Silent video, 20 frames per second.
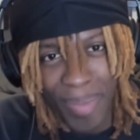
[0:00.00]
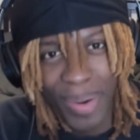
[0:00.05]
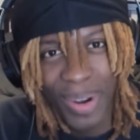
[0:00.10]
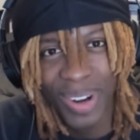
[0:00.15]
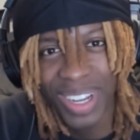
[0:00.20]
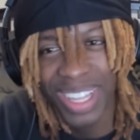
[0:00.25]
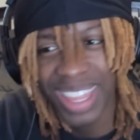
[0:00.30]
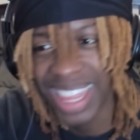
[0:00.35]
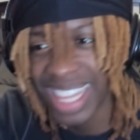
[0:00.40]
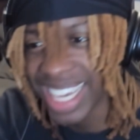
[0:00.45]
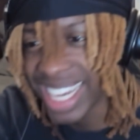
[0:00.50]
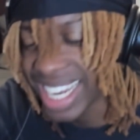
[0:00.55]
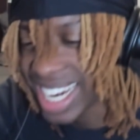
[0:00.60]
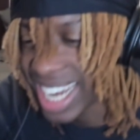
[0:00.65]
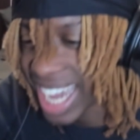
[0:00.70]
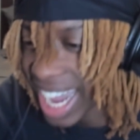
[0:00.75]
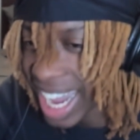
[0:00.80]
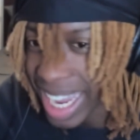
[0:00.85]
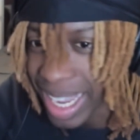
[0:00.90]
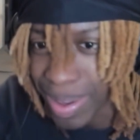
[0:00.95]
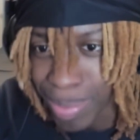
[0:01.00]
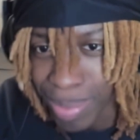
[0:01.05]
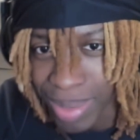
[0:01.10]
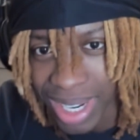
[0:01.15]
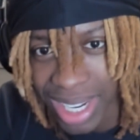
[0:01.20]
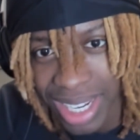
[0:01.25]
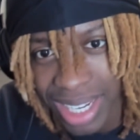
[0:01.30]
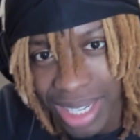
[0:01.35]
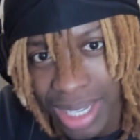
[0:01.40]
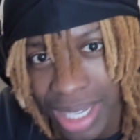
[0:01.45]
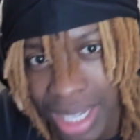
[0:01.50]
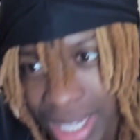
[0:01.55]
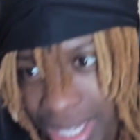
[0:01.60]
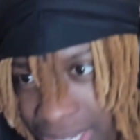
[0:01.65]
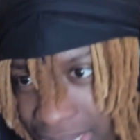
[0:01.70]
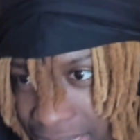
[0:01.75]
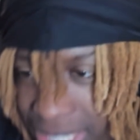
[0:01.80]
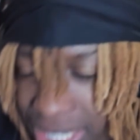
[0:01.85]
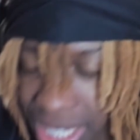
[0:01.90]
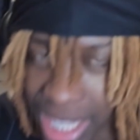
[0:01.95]
more lit and hype, bro.
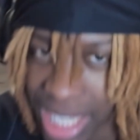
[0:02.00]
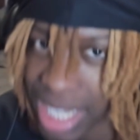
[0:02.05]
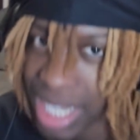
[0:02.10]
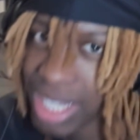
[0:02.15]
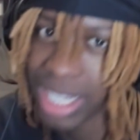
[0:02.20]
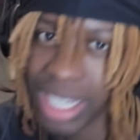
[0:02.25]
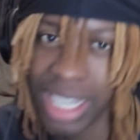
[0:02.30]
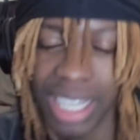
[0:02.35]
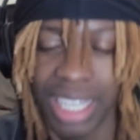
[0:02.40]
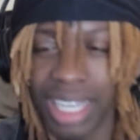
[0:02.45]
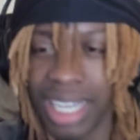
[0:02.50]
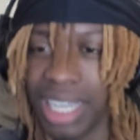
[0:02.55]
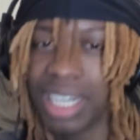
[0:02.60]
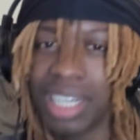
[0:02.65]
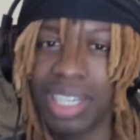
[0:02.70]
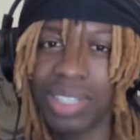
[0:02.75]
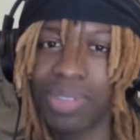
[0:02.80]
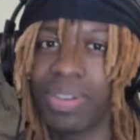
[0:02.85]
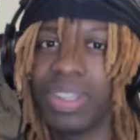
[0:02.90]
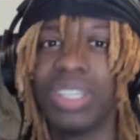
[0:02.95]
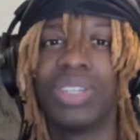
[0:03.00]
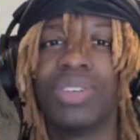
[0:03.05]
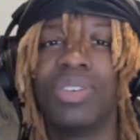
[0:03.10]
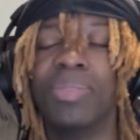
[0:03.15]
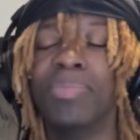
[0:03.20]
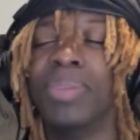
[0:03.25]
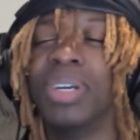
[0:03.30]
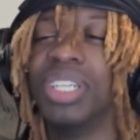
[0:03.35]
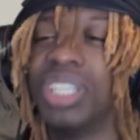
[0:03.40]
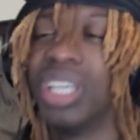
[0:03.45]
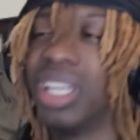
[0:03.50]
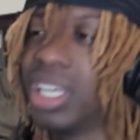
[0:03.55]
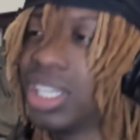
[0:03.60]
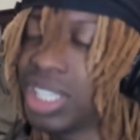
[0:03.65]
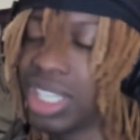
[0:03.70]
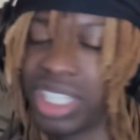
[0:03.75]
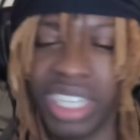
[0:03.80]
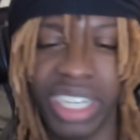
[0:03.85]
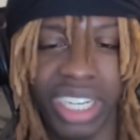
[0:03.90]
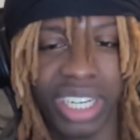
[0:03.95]
JELEEL, he knows what he's doing, bro. JELEEL's a
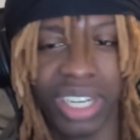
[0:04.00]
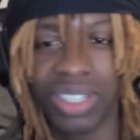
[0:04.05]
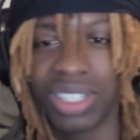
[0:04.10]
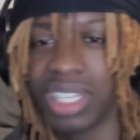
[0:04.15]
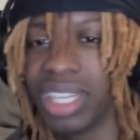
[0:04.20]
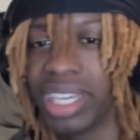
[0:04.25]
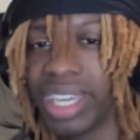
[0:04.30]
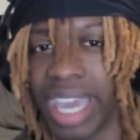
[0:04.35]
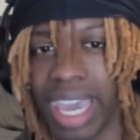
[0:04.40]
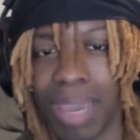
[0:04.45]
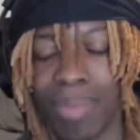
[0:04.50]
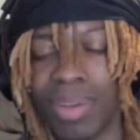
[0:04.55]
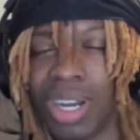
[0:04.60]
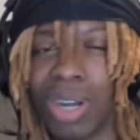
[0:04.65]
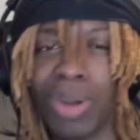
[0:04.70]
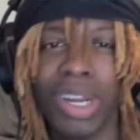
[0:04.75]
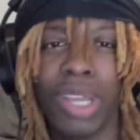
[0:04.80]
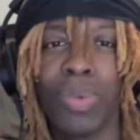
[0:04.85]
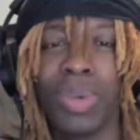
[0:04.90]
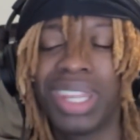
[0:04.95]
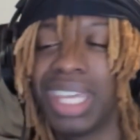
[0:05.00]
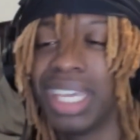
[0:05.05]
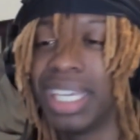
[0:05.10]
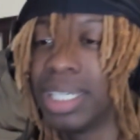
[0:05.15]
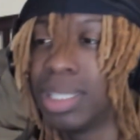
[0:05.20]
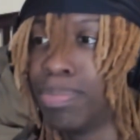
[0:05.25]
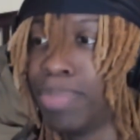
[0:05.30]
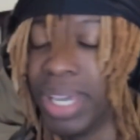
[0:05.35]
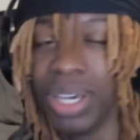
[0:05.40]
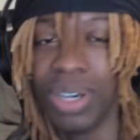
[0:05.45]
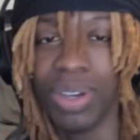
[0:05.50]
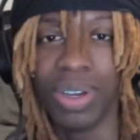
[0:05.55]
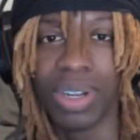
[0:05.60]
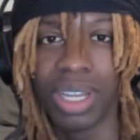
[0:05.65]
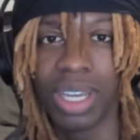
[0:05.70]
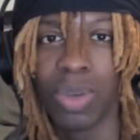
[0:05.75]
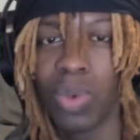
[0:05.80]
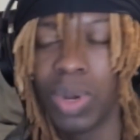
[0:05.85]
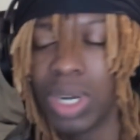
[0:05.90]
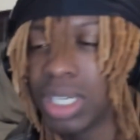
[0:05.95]
cheat code to the game. Already with his build.
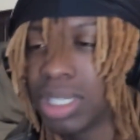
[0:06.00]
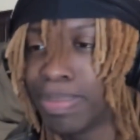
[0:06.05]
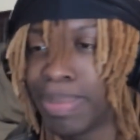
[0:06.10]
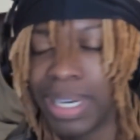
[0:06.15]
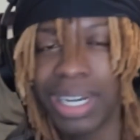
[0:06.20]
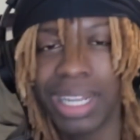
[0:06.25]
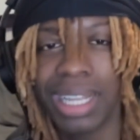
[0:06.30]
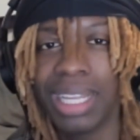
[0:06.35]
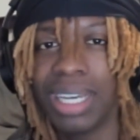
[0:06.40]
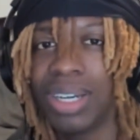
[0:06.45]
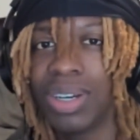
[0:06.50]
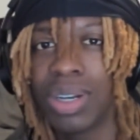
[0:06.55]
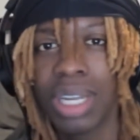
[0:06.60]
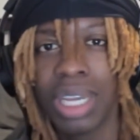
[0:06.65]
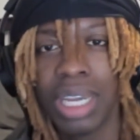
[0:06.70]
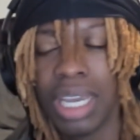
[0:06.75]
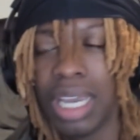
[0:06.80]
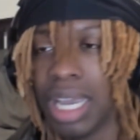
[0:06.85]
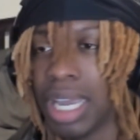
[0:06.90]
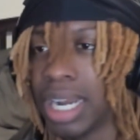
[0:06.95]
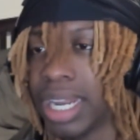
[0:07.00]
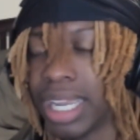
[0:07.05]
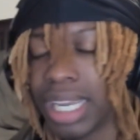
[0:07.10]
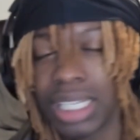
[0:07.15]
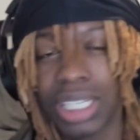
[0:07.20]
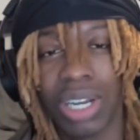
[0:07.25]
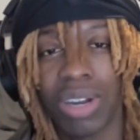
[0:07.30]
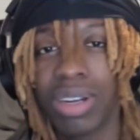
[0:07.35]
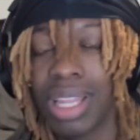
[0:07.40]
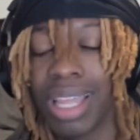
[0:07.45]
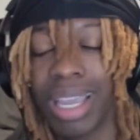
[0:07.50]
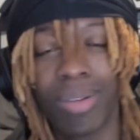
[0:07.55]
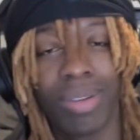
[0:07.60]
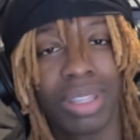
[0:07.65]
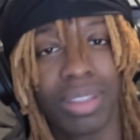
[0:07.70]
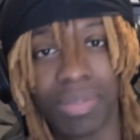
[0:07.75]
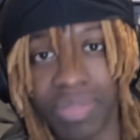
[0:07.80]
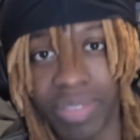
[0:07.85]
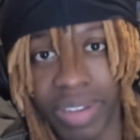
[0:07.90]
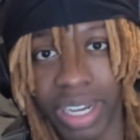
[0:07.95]
With his build alone, niggas already like, what
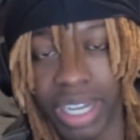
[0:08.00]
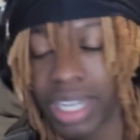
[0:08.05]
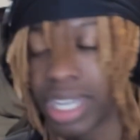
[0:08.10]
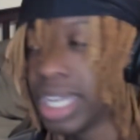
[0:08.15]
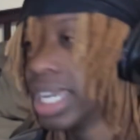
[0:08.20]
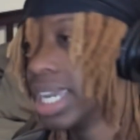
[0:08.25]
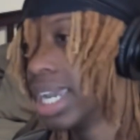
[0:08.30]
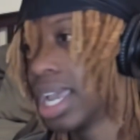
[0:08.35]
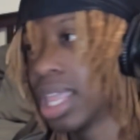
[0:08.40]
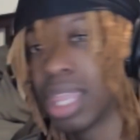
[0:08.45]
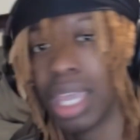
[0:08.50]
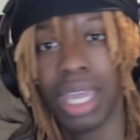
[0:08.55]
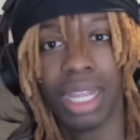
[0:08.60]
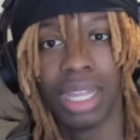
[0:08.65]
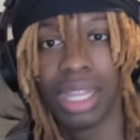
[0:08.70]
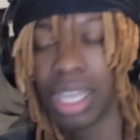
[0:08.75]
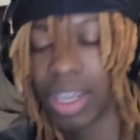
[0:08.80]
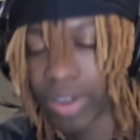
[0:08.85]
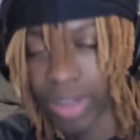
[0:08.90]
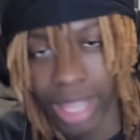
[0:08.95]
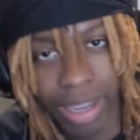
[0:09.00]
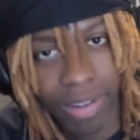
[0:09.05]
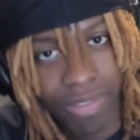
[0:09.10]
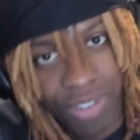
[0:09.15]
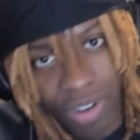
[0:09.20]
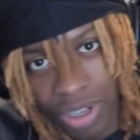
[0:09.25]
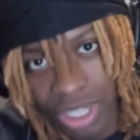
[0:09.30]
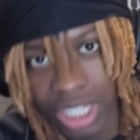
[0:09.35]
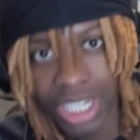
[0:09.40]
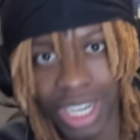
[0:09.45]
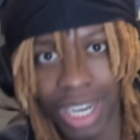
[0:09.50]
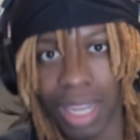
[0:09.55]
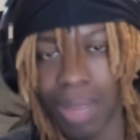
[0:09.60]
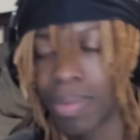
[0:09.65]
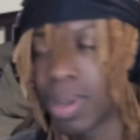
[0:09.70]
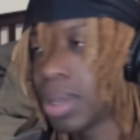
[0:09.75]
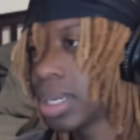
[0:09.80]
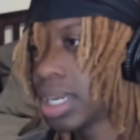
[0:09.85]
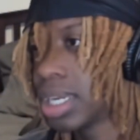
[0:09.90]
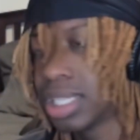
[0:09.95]
the fuck? And then they're like forced to check him
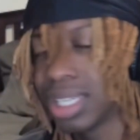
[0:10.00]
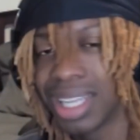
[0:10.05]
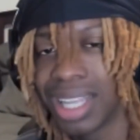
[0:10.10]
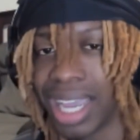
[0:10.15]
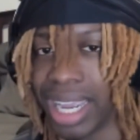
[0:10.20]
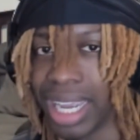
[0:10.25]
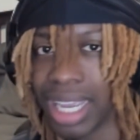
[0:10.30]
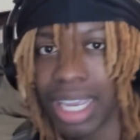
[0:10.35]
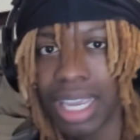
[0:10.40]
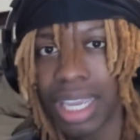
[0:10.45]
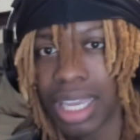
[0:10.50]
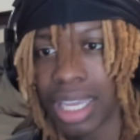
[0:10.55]
out because they're like,